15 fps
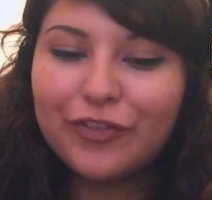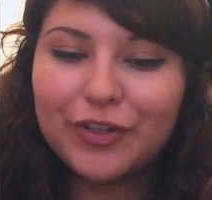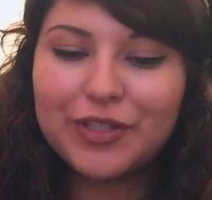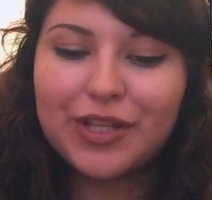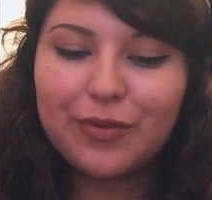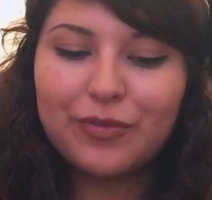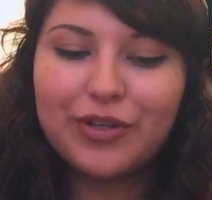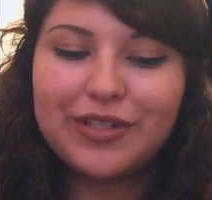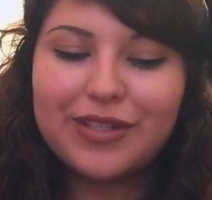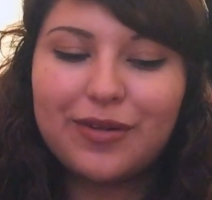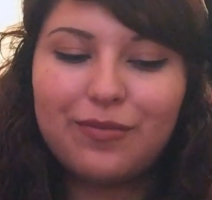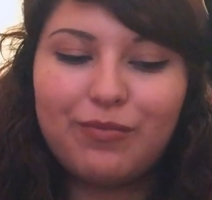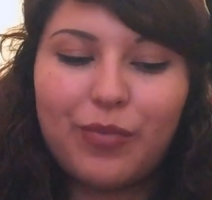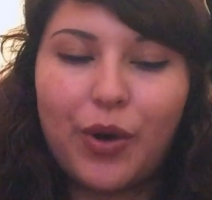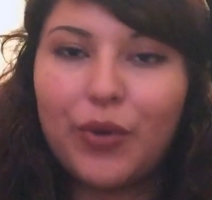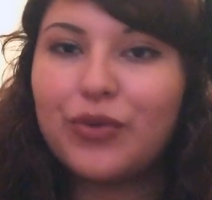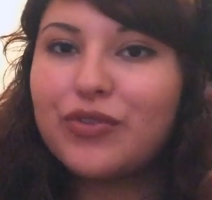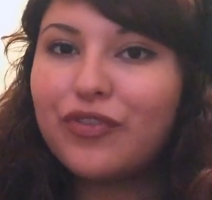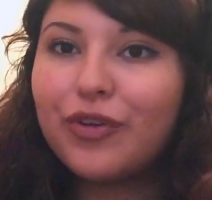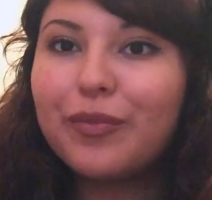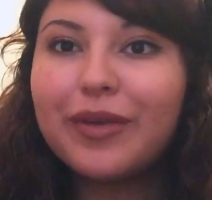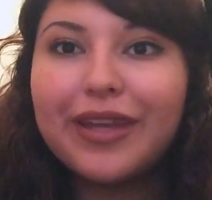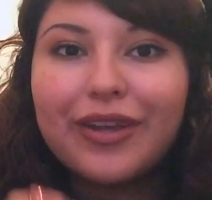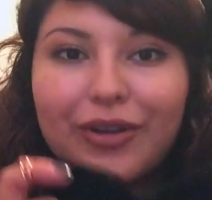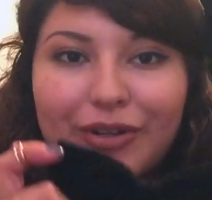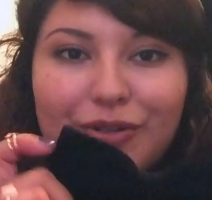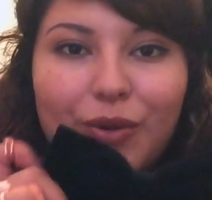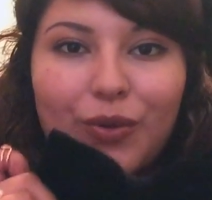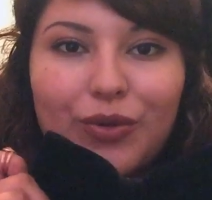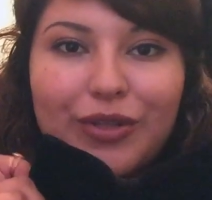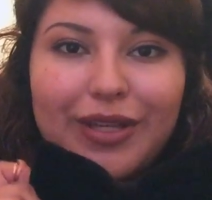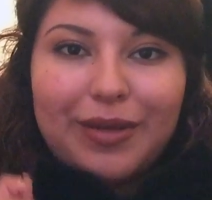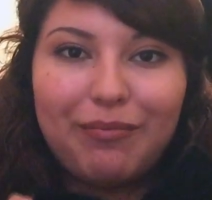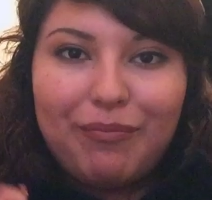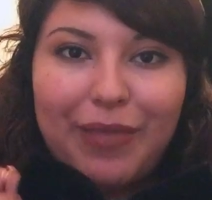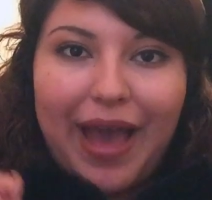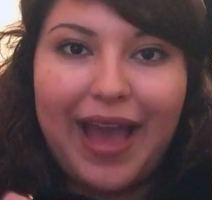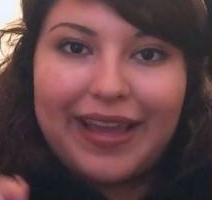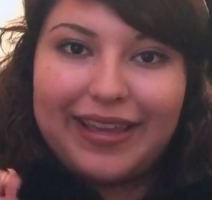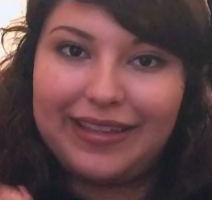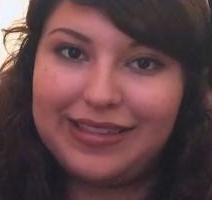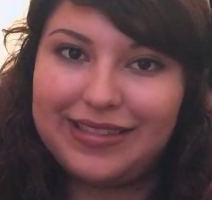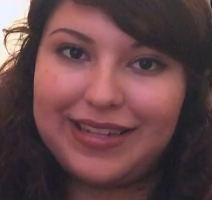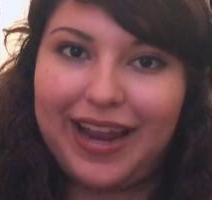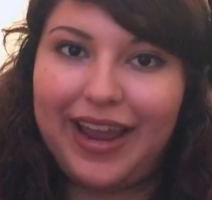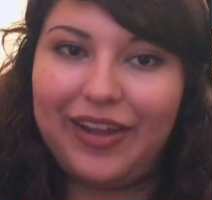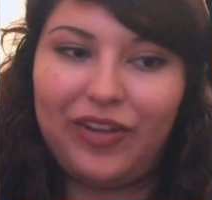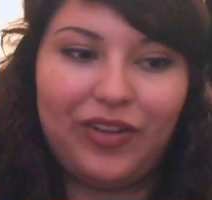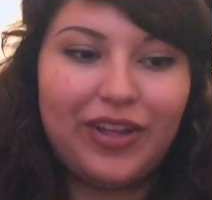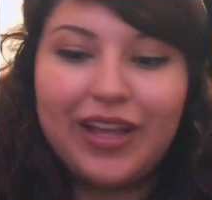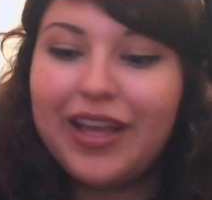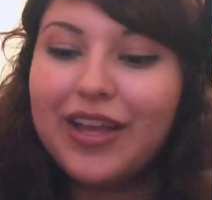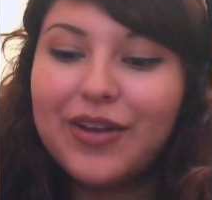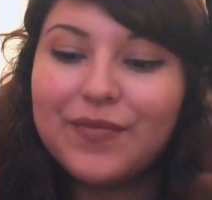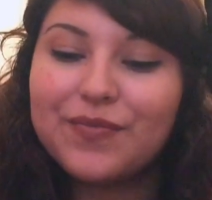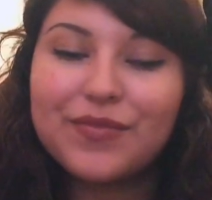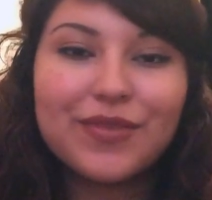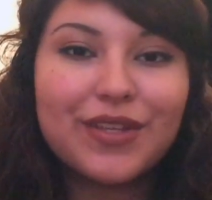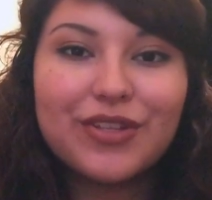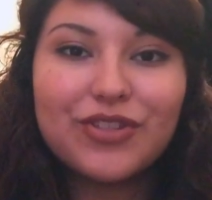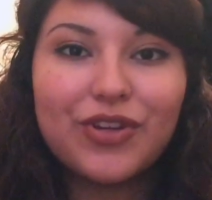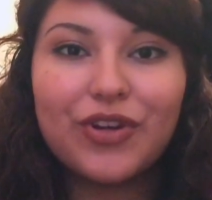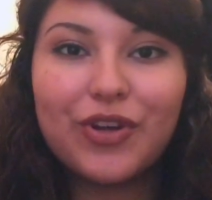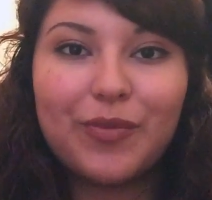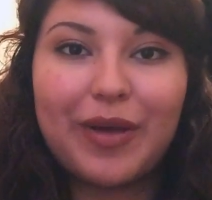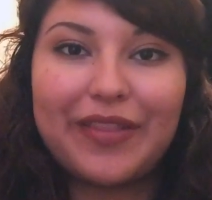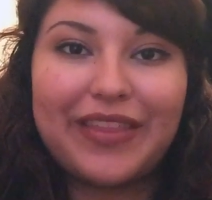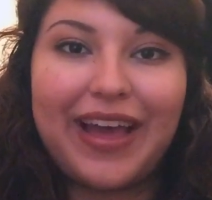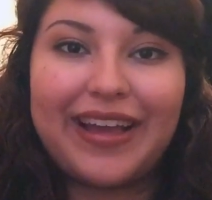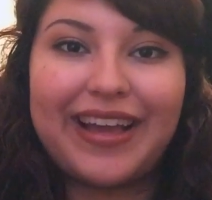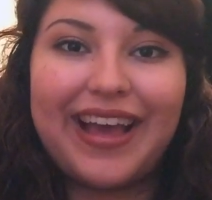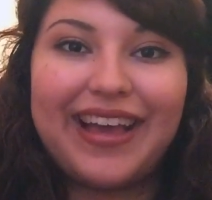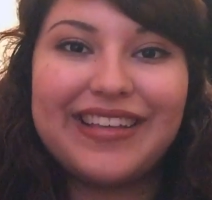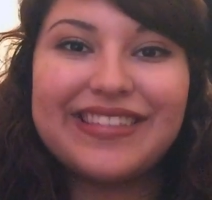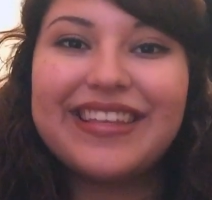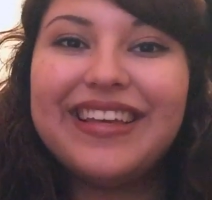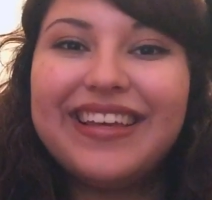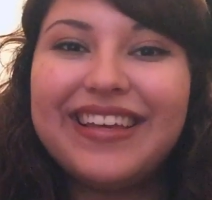for some reason bows for me are totally back in style. Don't know about that, guys.